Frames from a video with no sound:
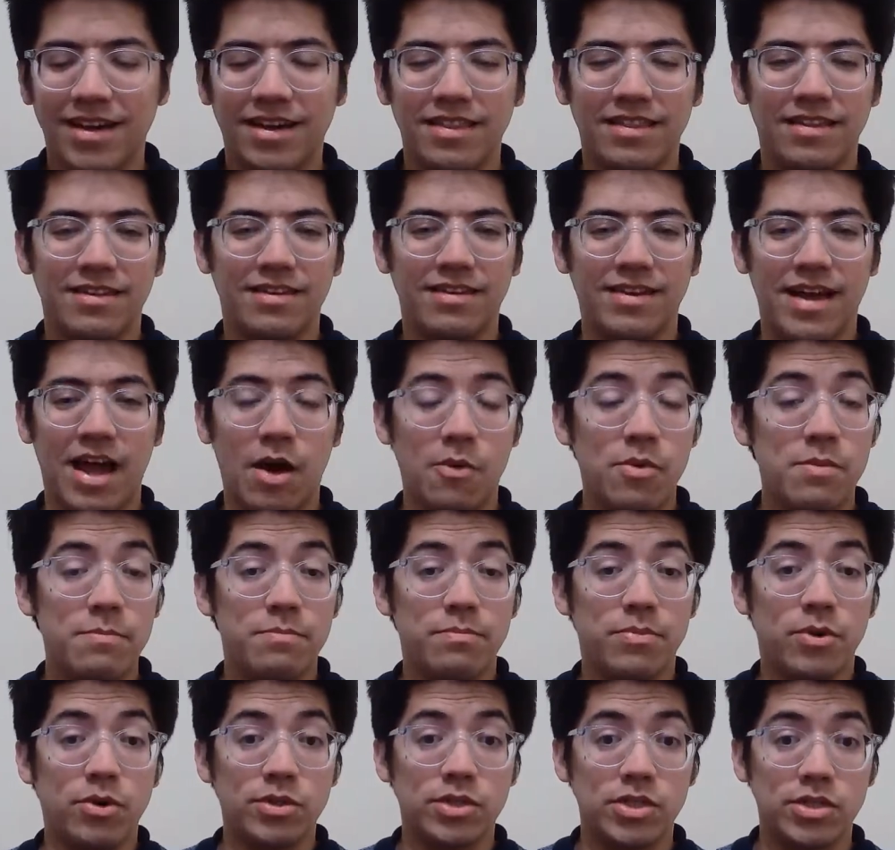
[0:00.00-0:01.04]
how
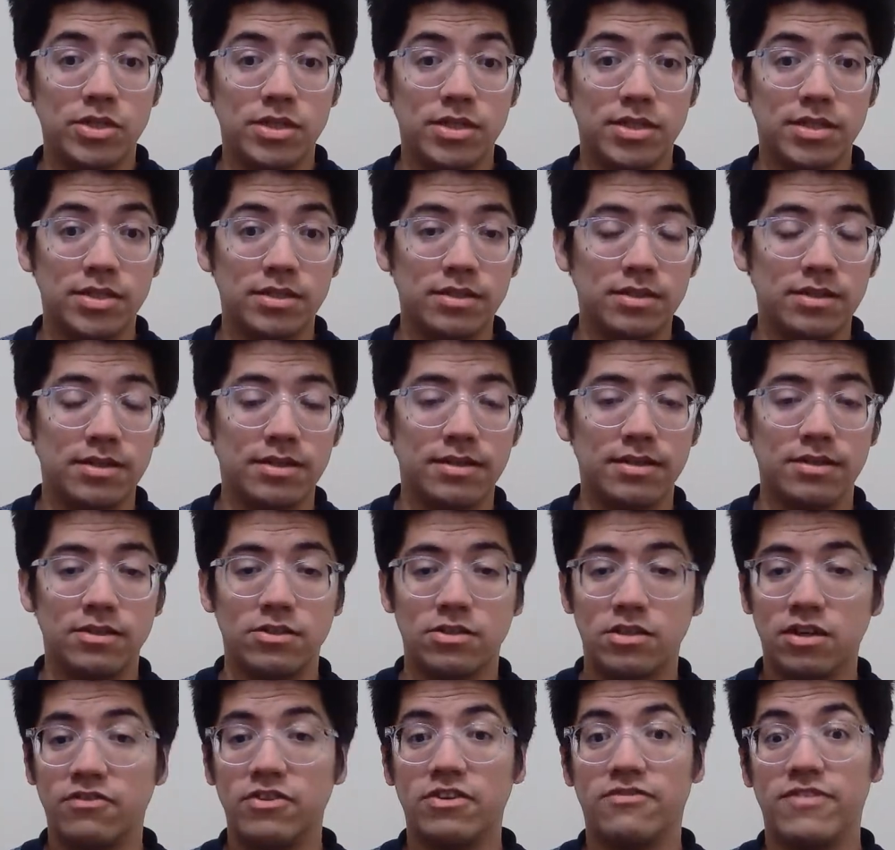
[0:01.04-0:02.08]
important the
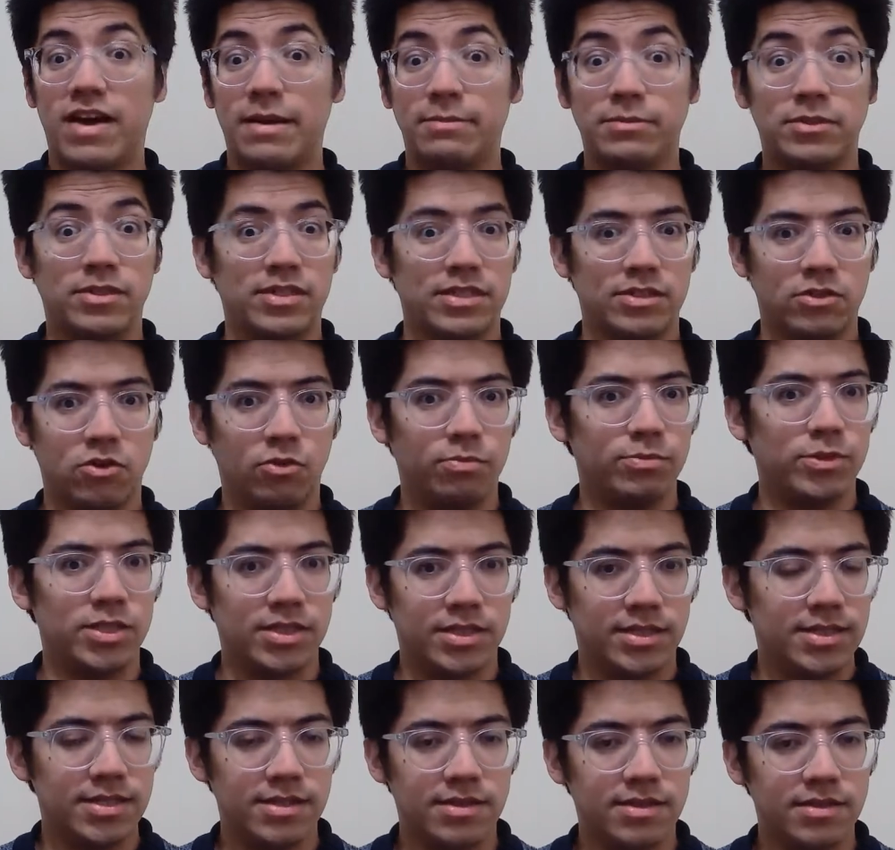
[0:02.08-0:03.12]
discovery of abstract
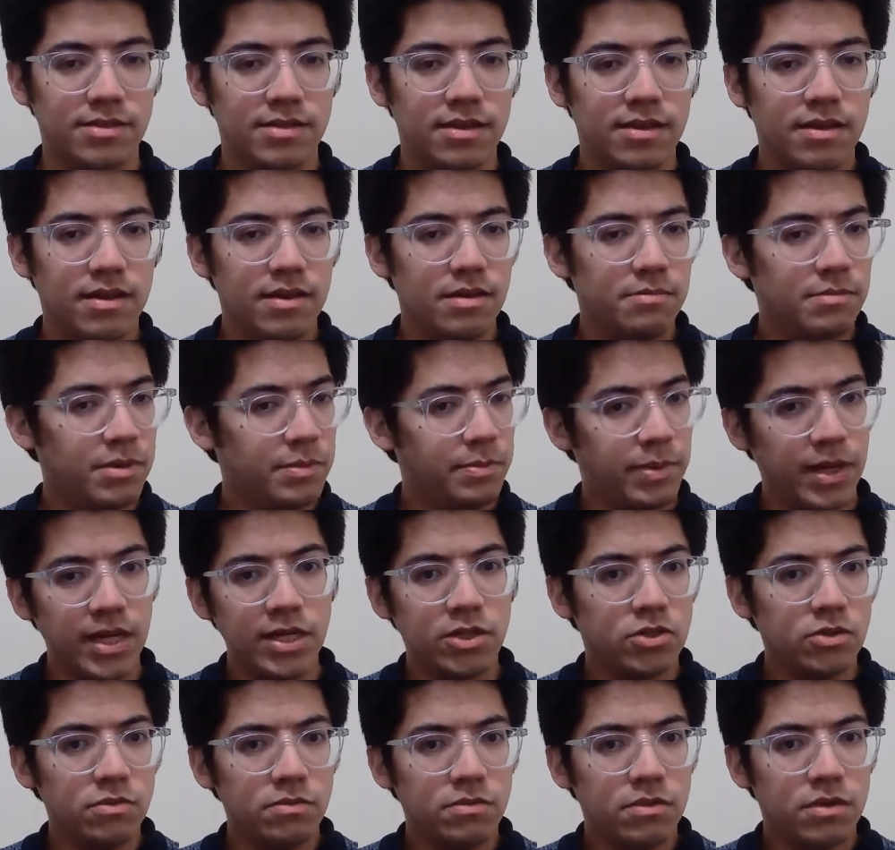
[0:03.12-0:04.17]
objects is. But
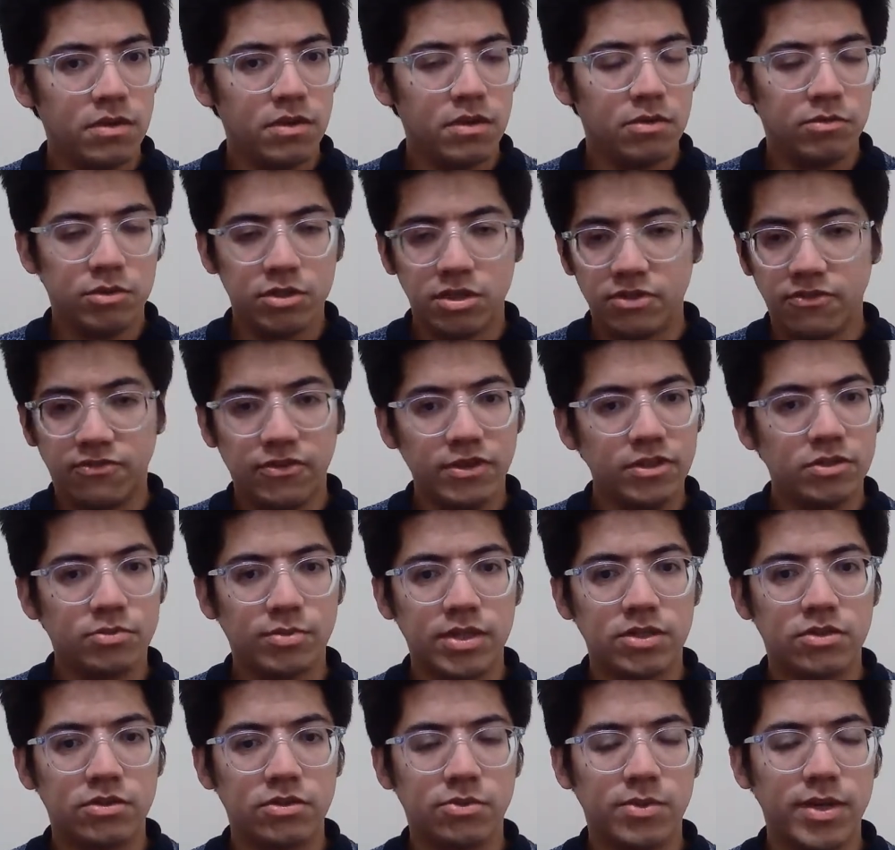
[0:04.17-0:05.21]
Plato was the first one
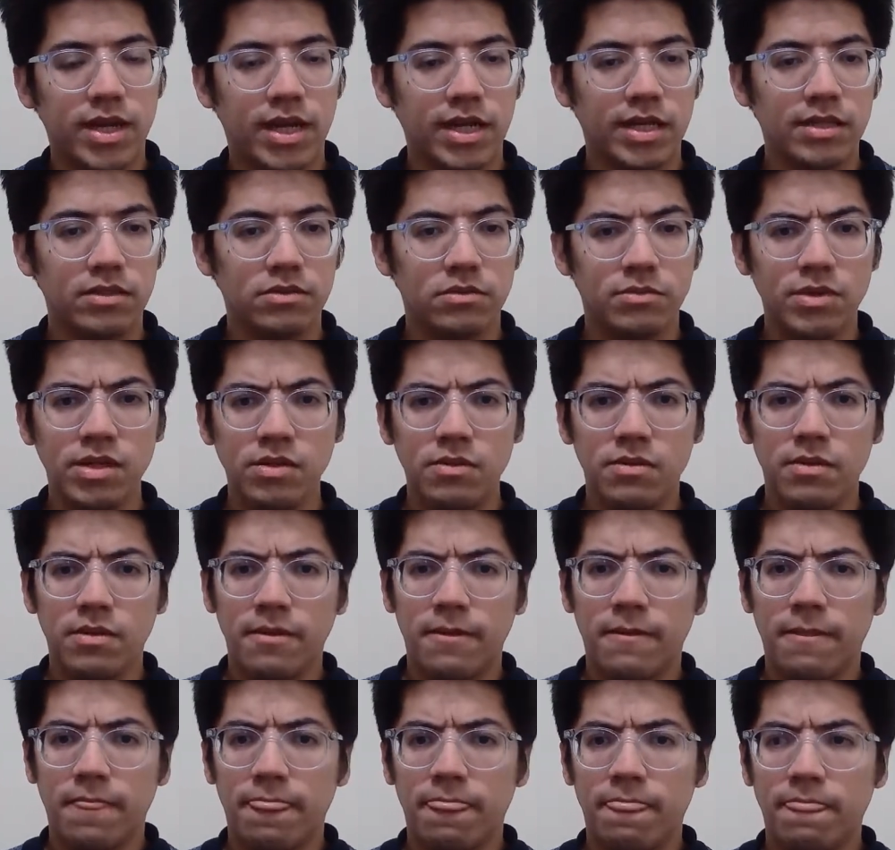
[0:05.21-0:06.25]
to realize, well,
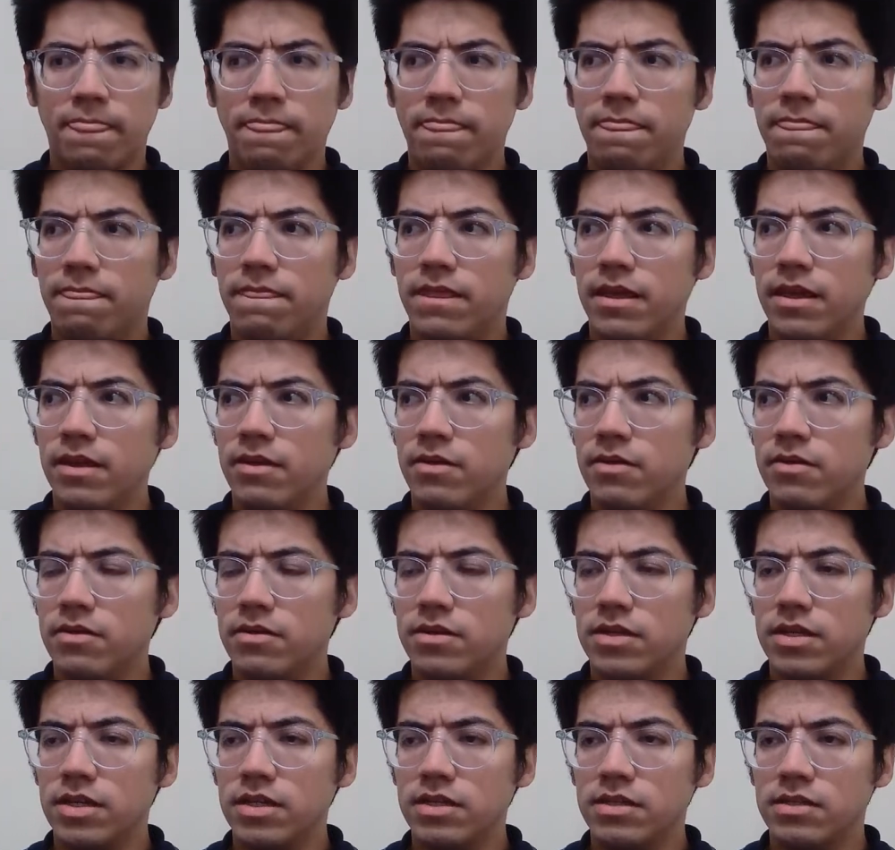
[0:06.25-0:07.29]
there
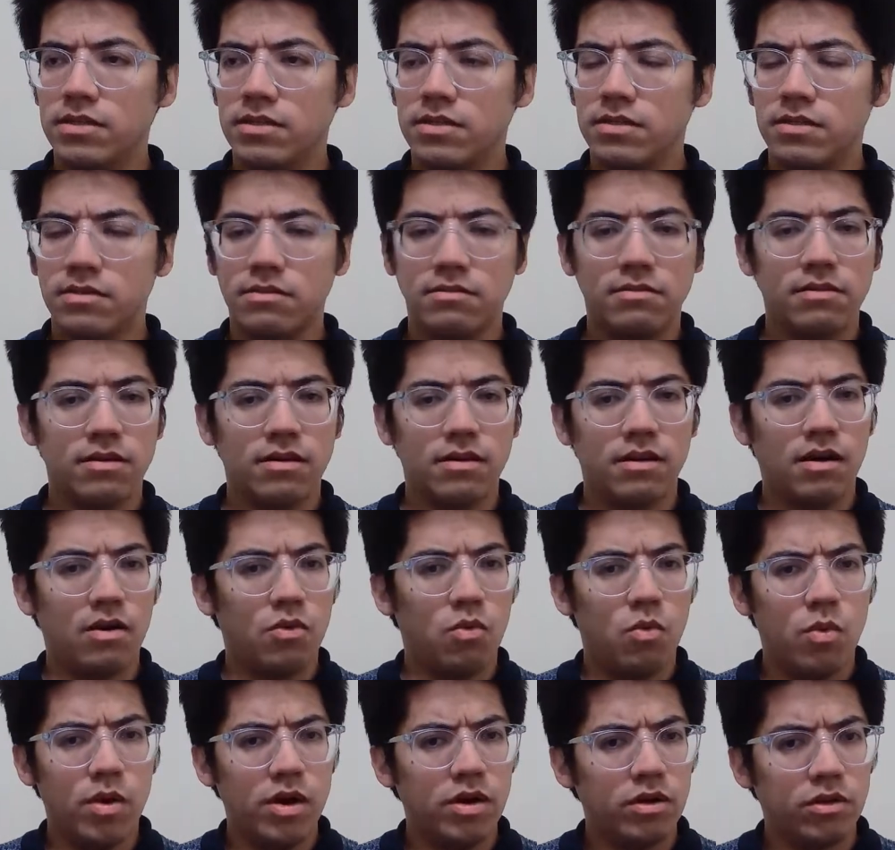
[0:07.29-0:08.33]
is a
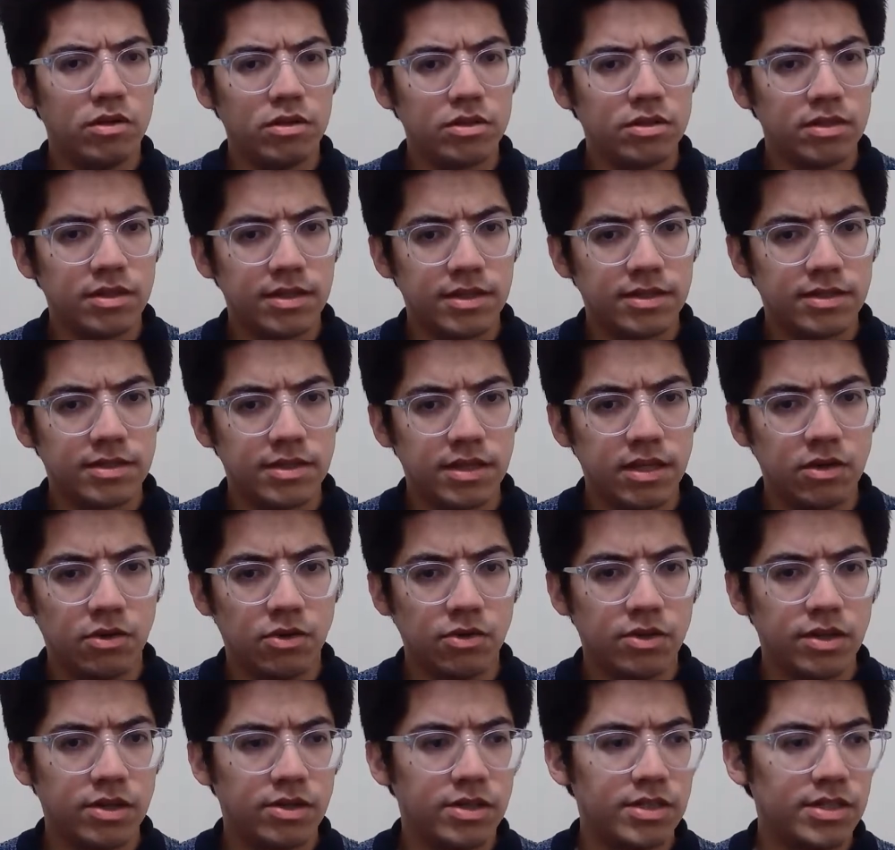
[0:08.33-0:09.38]
world, let's say, or
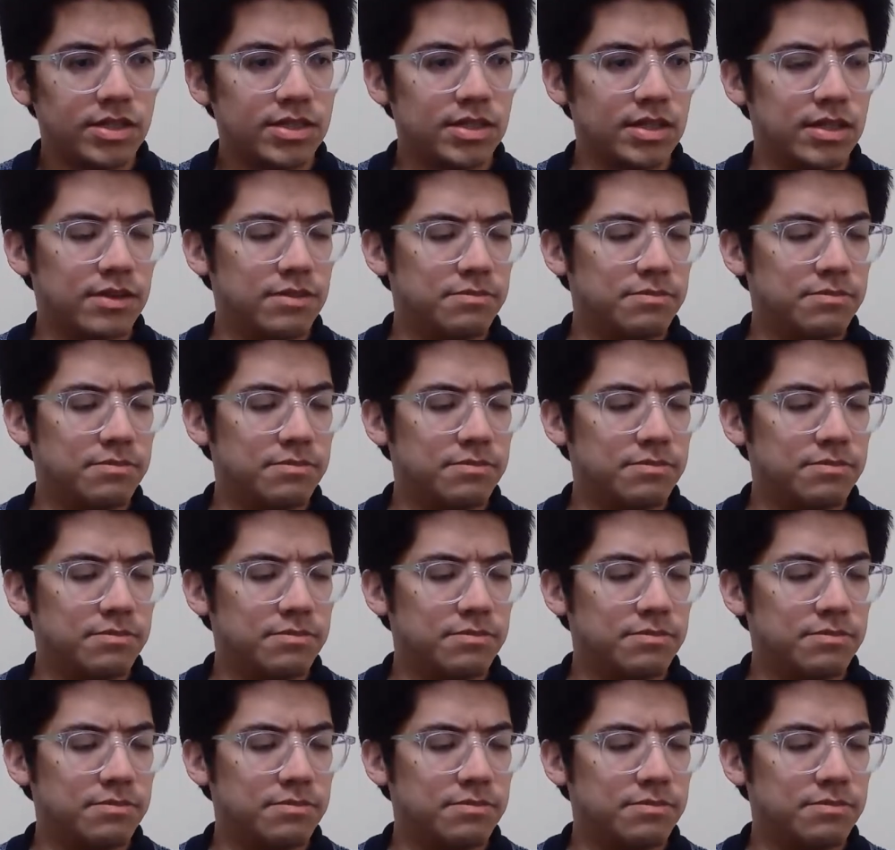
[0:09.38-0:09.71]
there is a